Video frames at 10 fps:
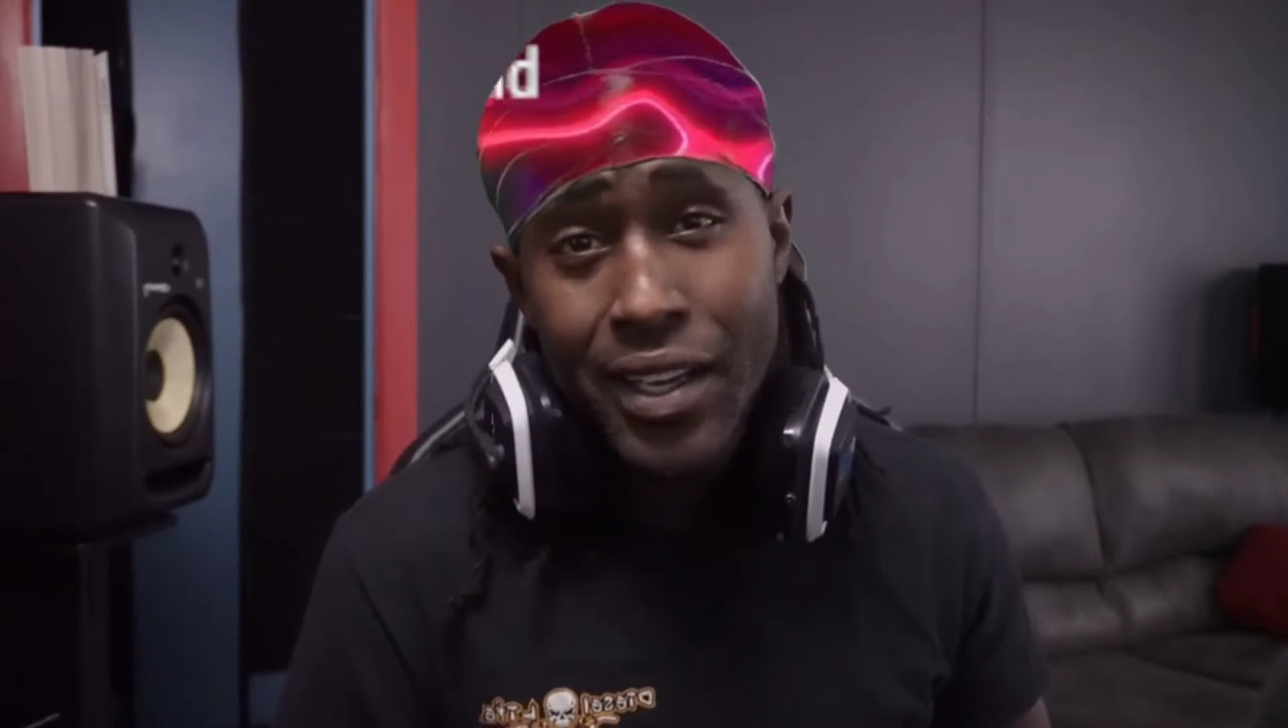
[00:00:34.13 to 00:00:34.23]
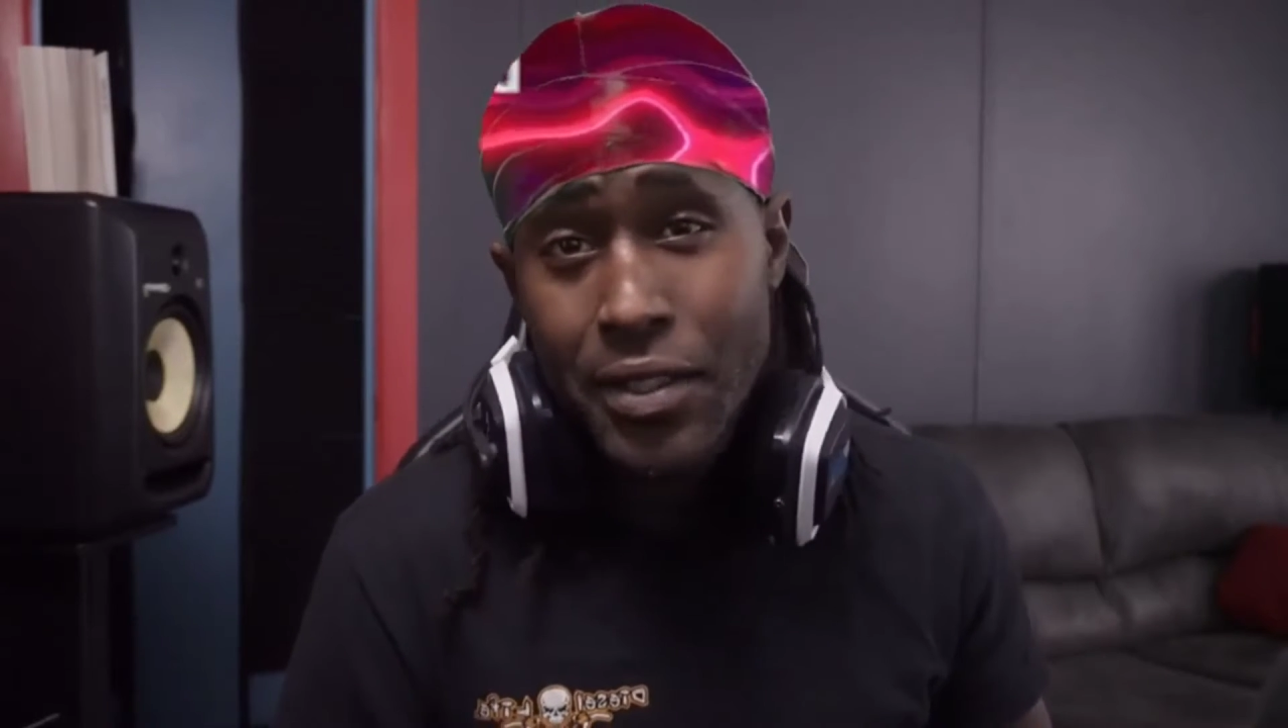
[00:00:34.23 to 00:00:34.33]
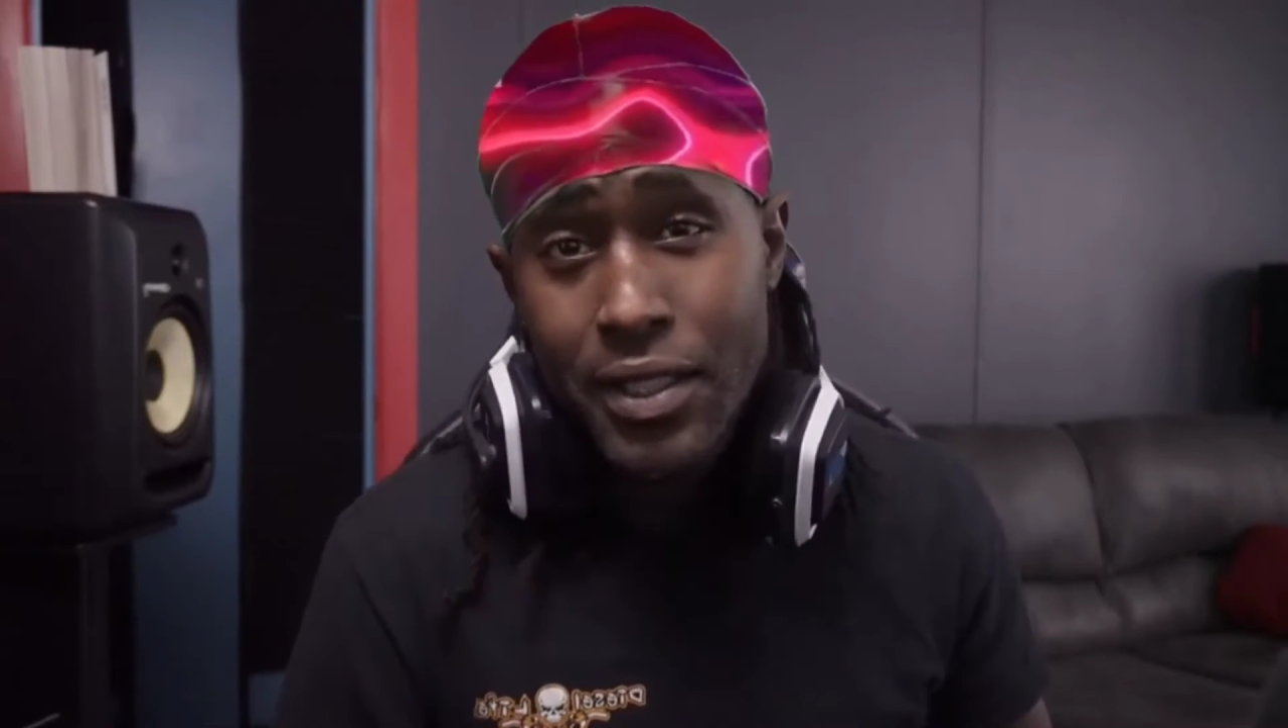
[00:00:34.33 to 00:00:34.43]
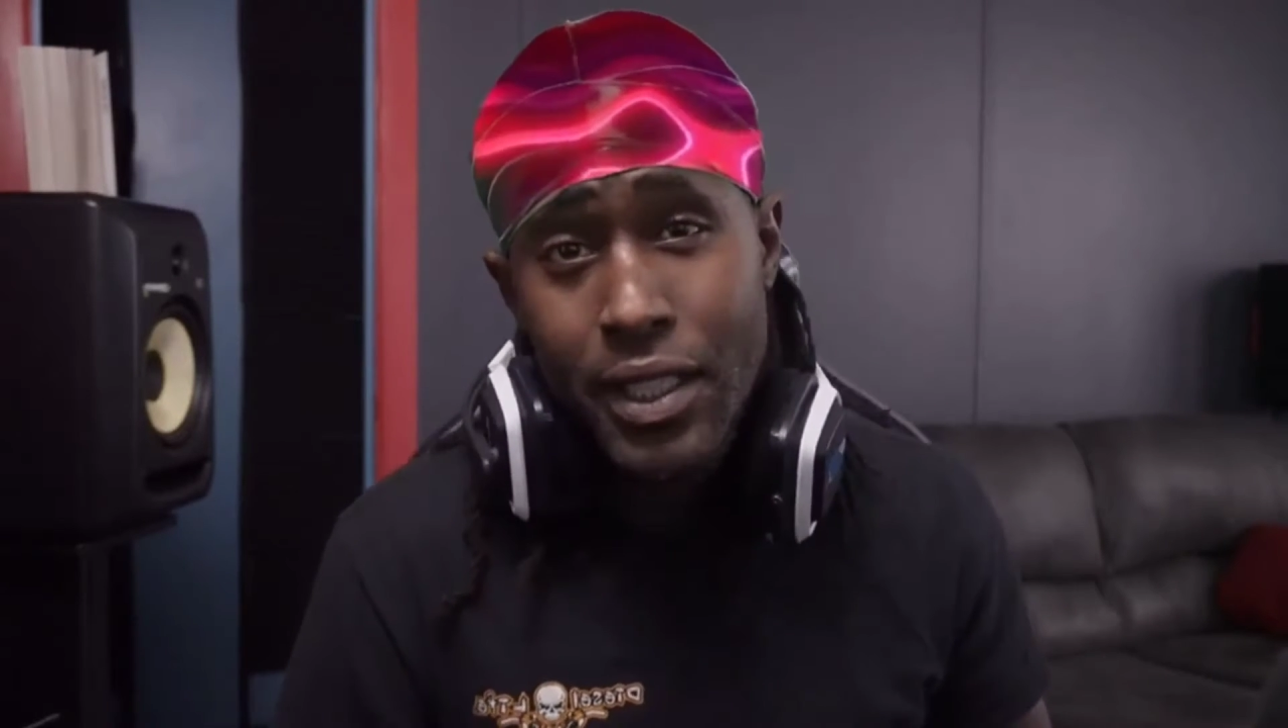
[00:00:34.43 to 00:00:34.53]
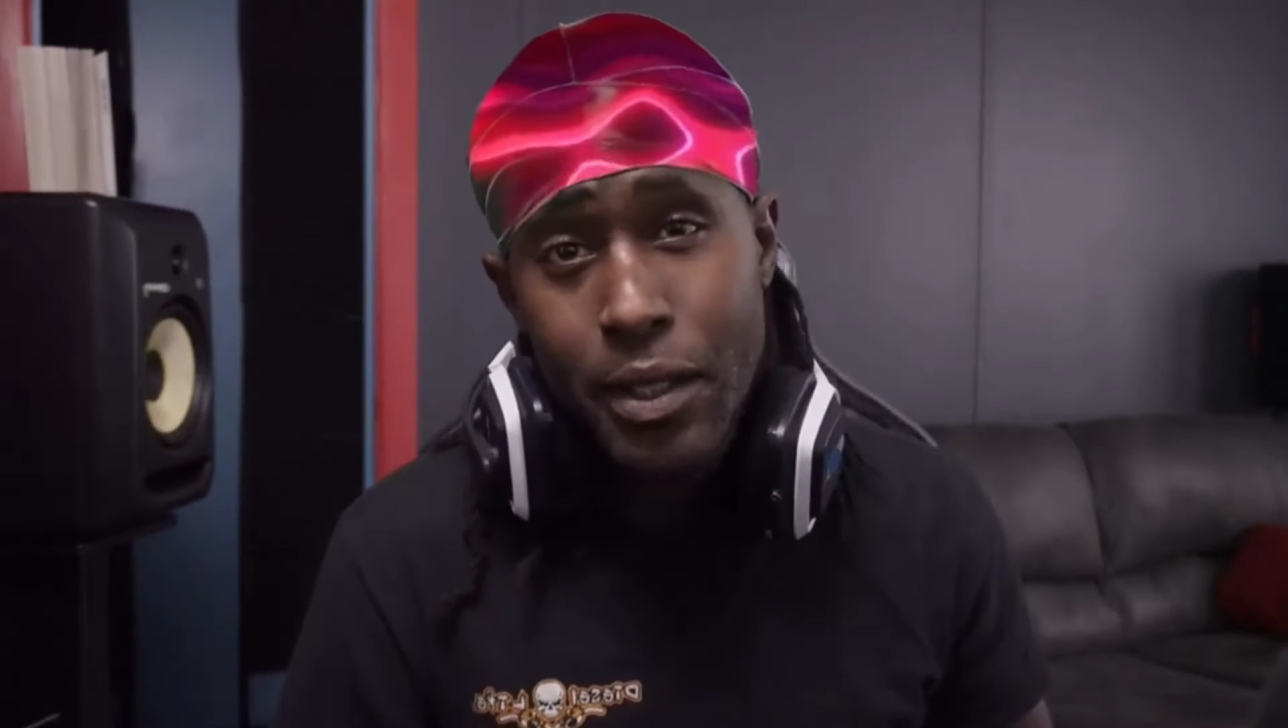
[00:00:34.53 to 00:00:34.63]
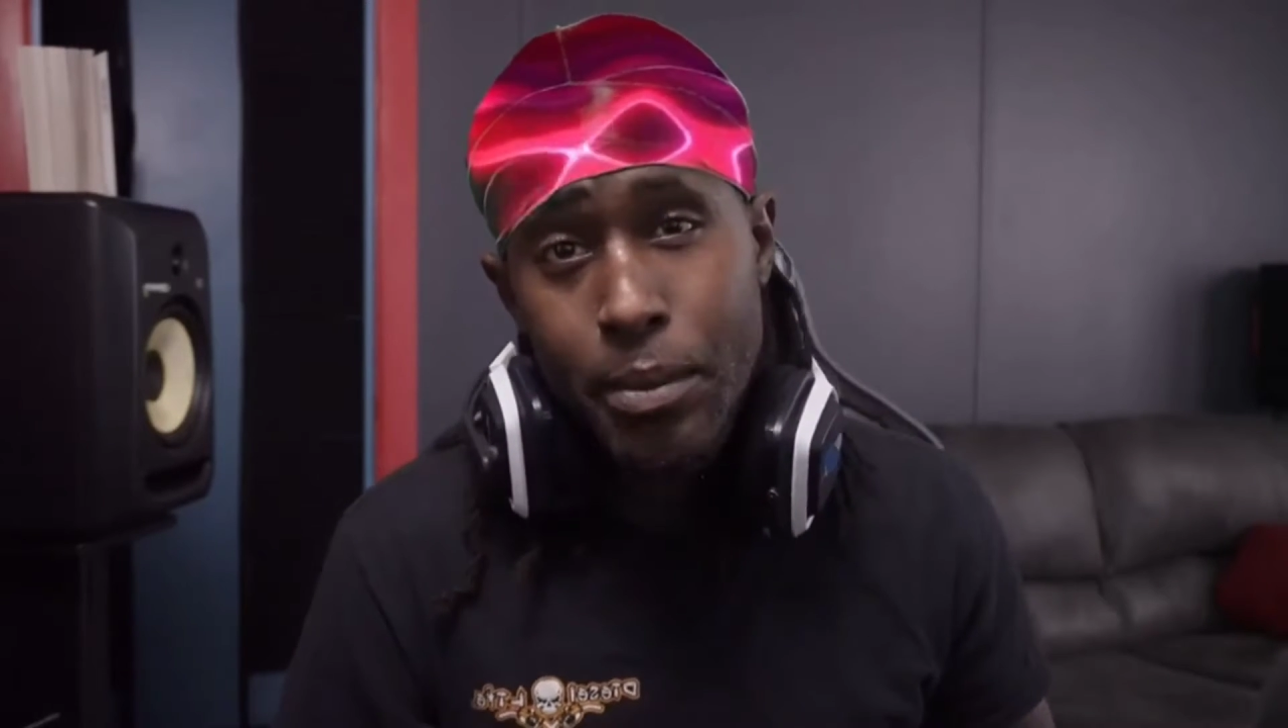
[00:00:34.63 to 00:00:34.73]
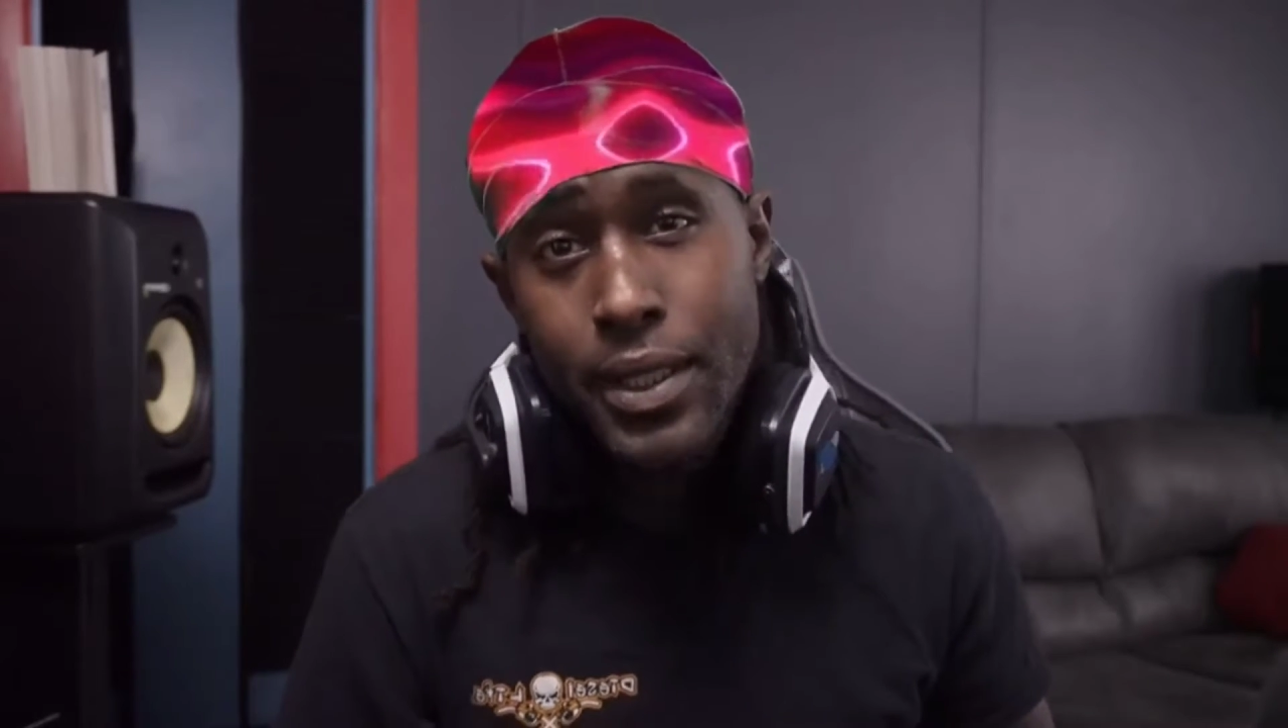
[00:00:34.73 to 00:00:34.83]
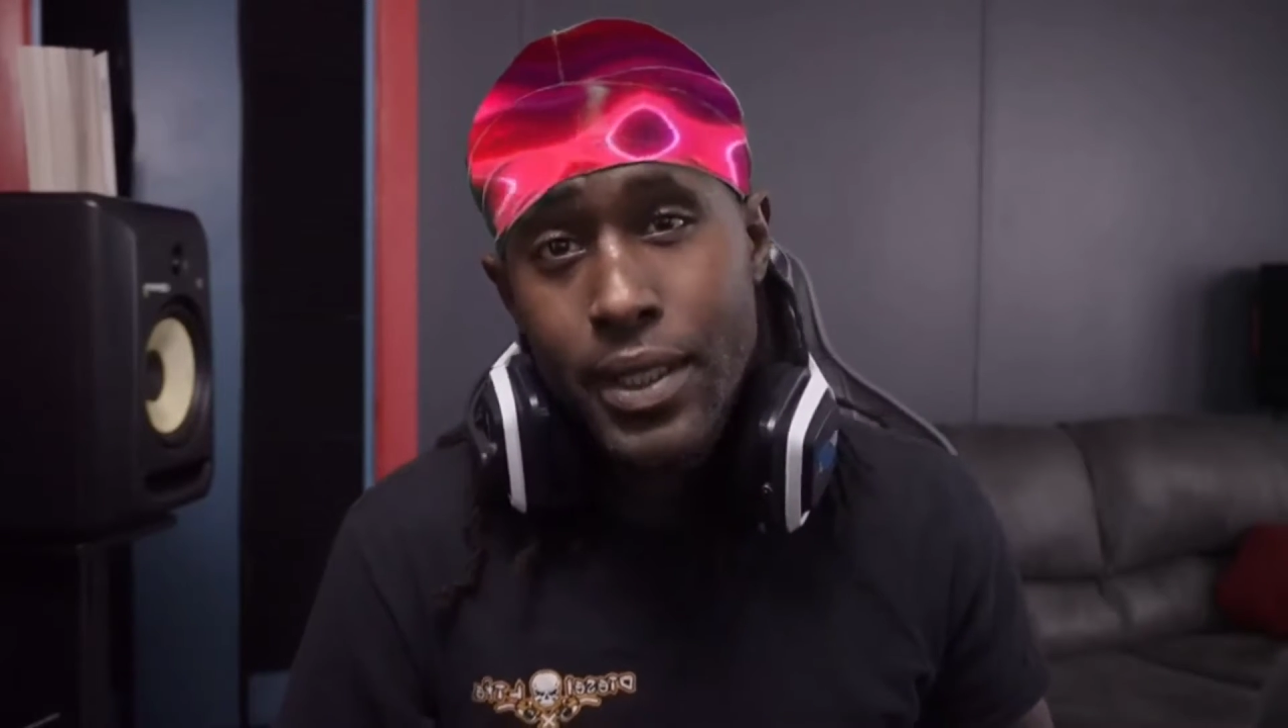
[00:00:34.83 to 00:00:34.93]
else needing to be